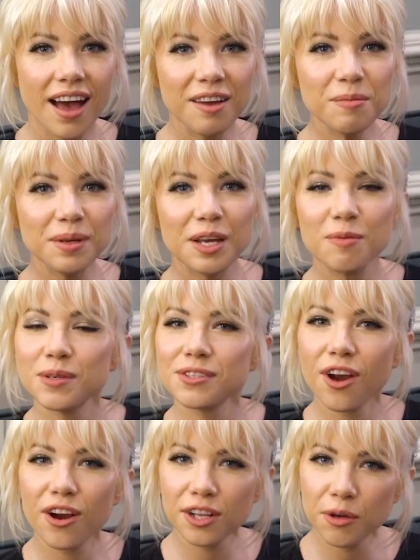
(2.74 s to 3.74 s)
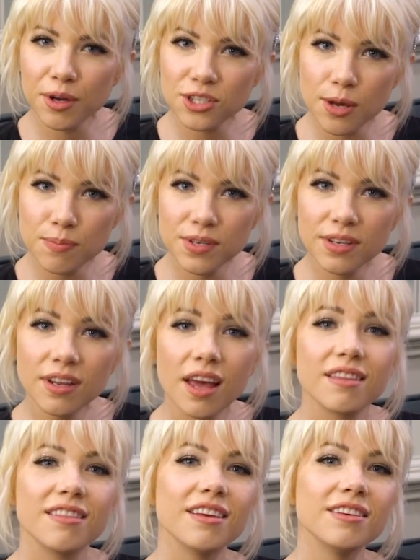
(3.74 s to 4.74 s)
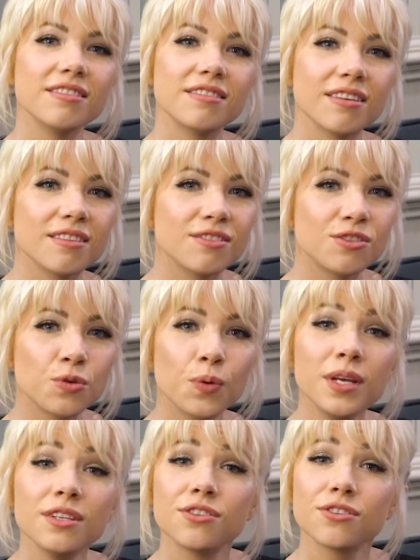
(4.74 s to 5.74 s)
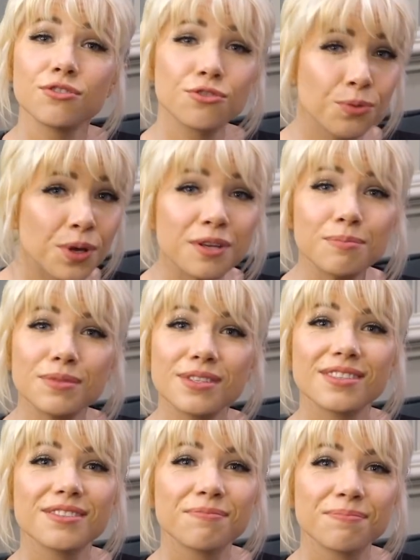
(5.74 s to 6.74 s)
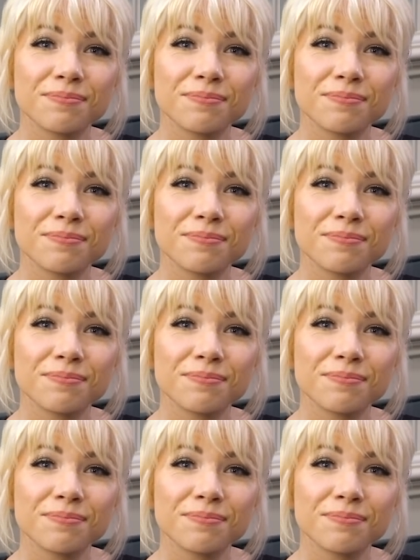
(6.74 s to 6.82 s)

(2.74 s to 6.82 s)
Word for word: Hi, my name is Carly Rae Jepsen, and this is Tweet Dreams.